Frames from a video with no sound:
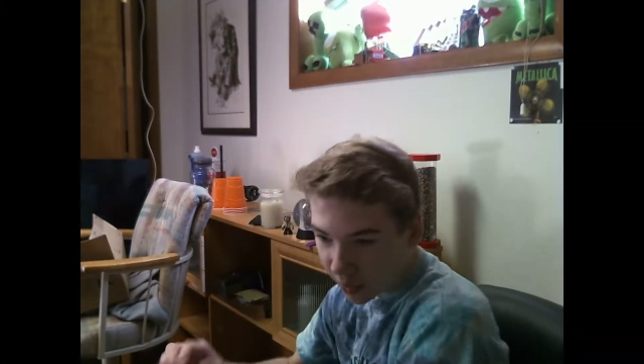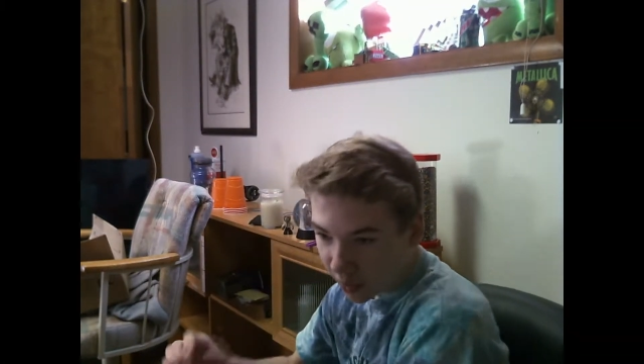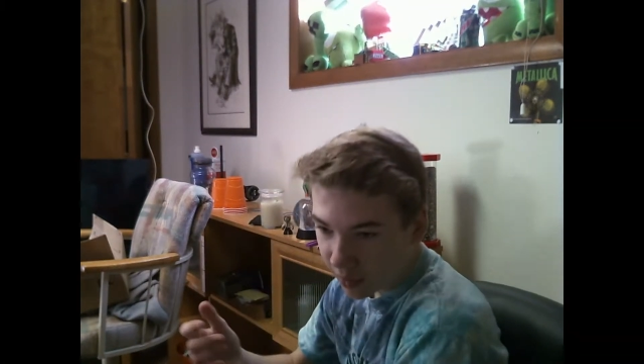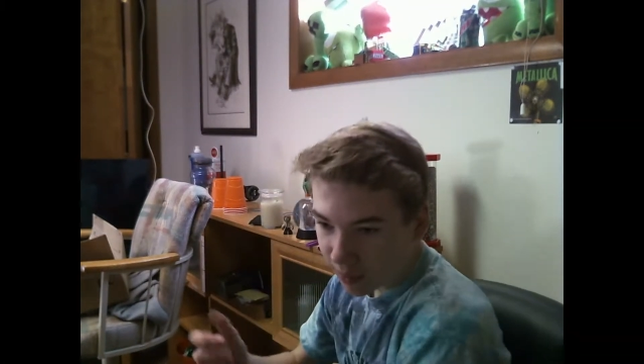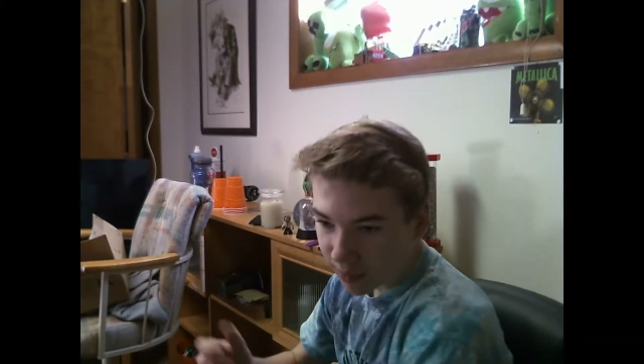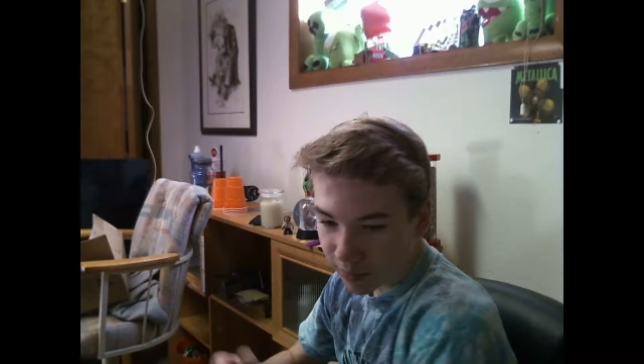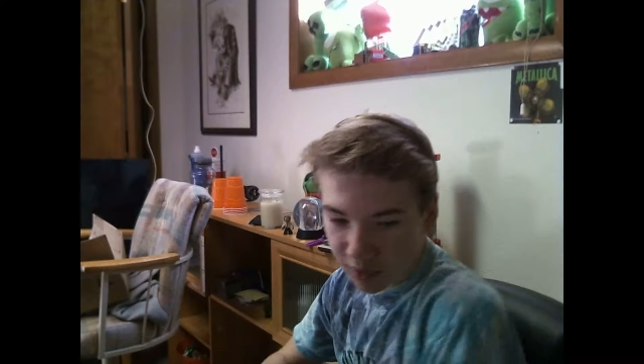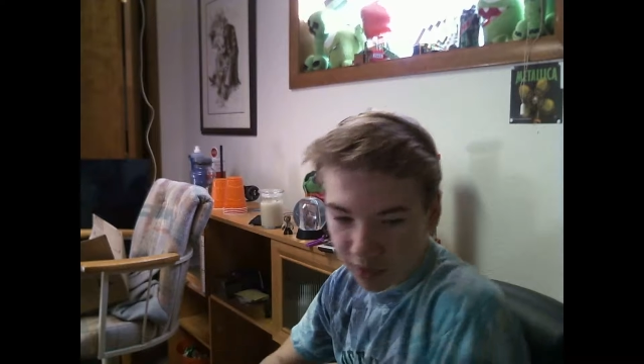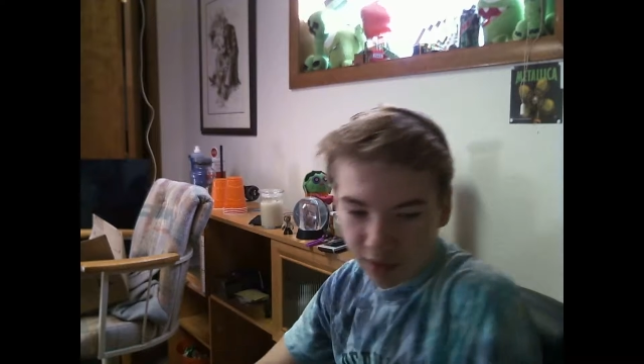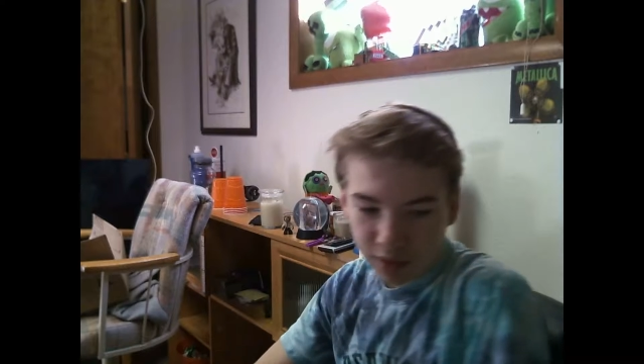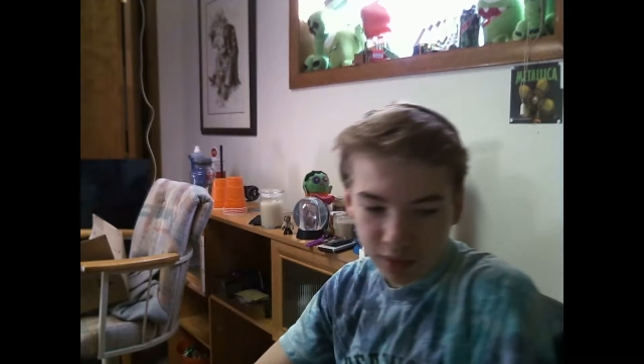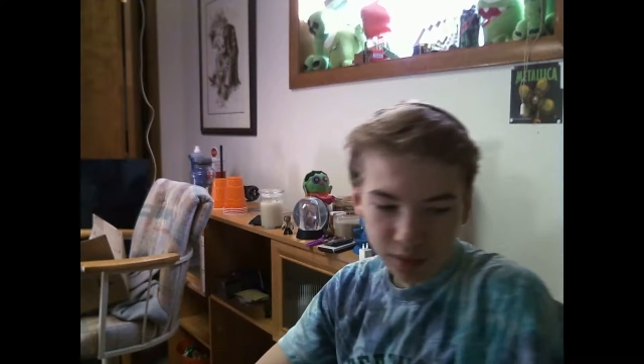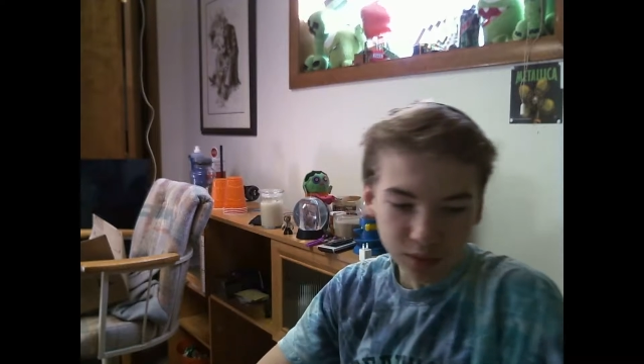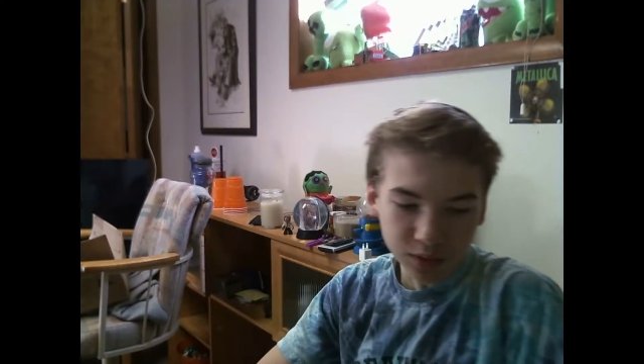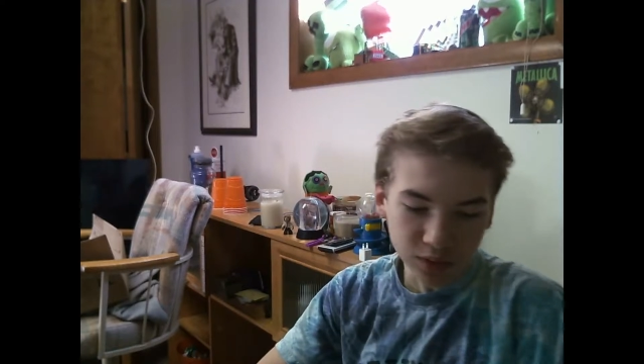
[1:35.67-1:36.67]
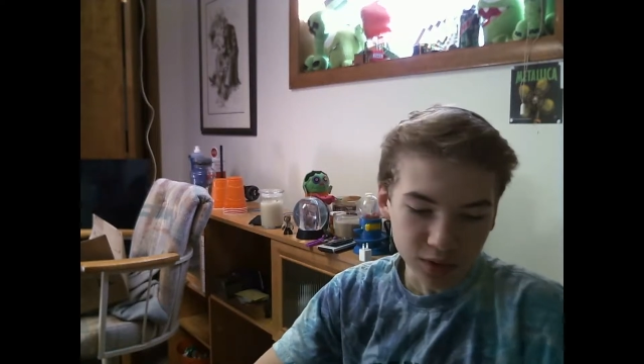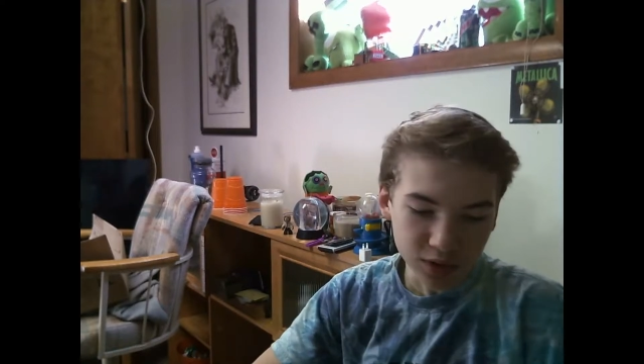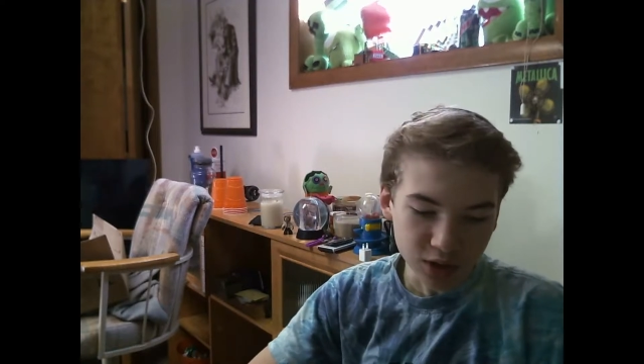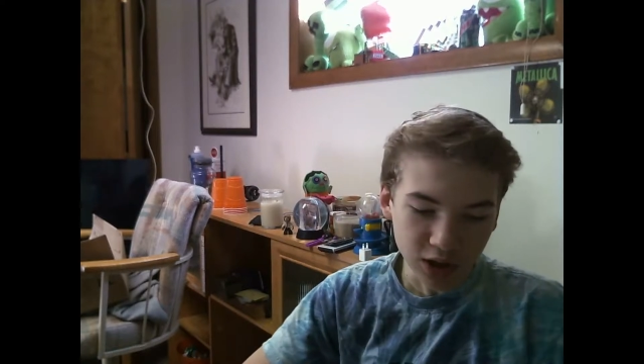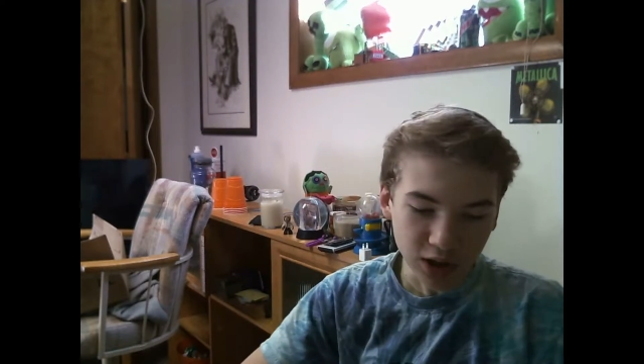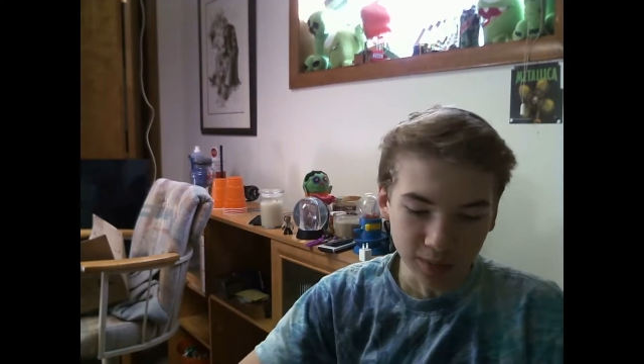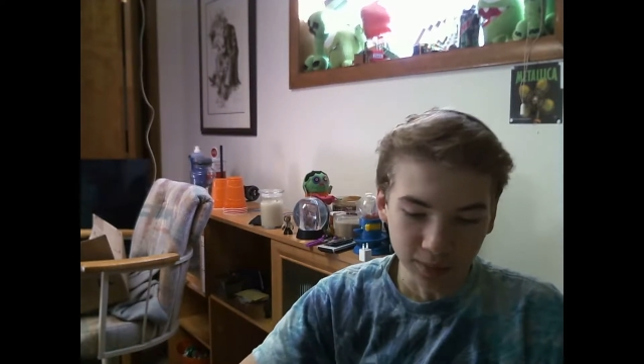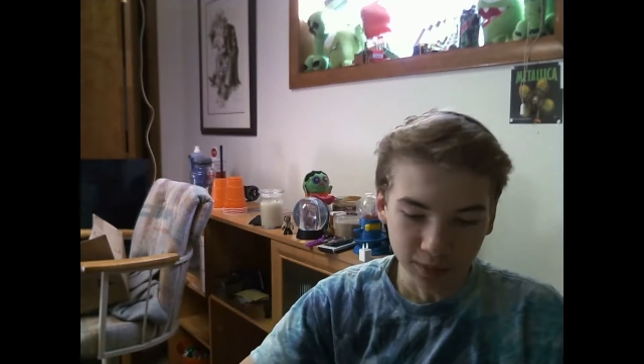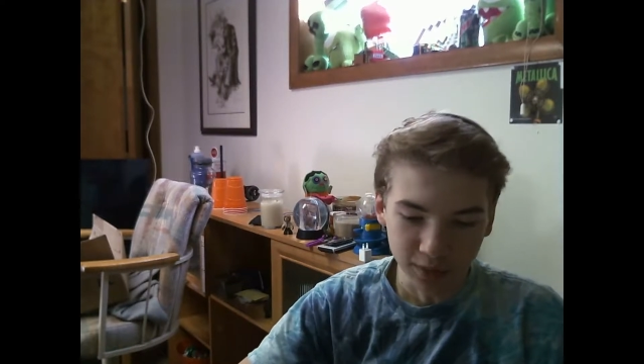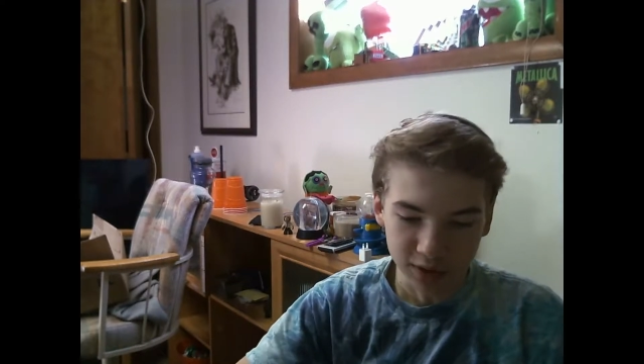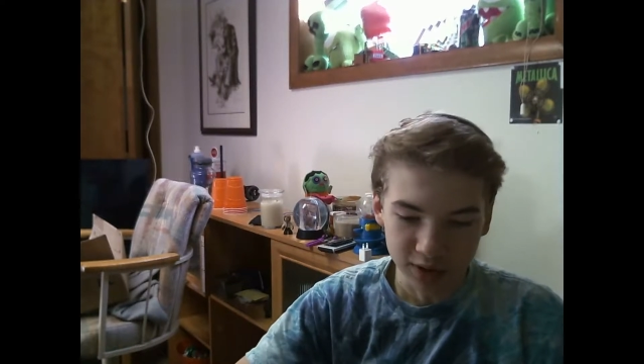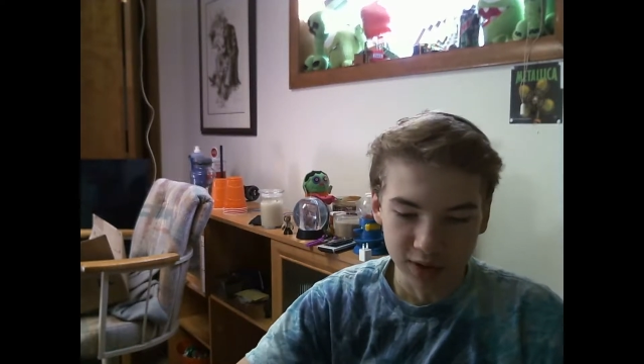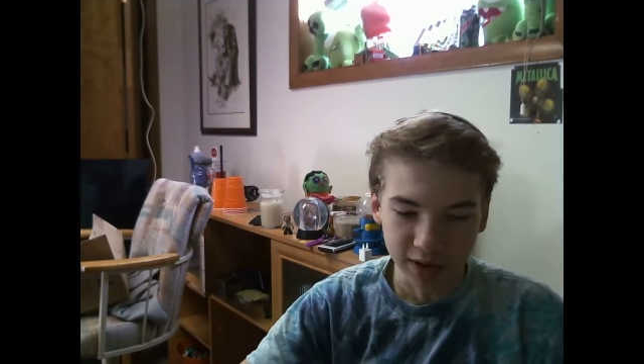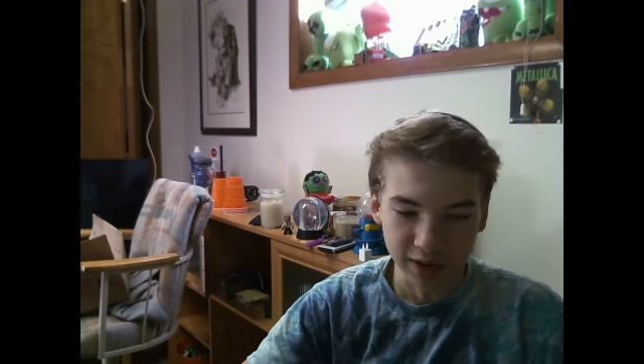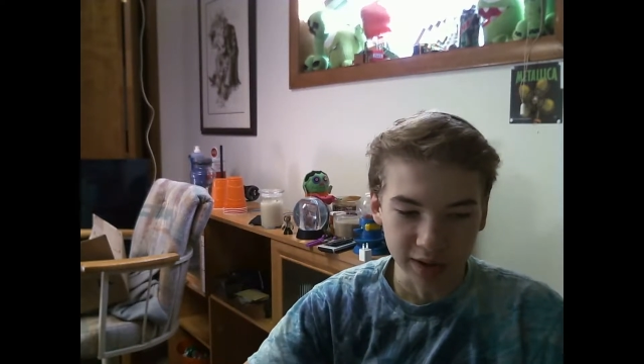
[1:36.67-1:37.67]
but it will do the job for
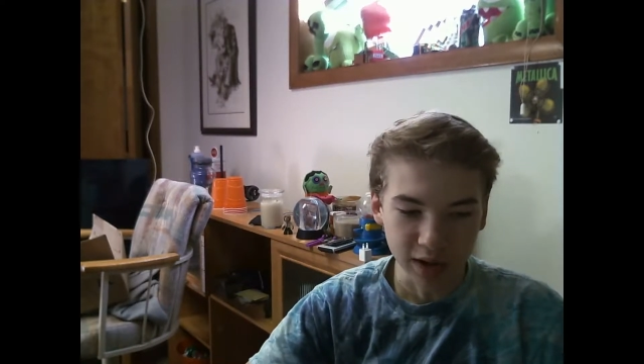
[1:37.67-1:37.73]
slight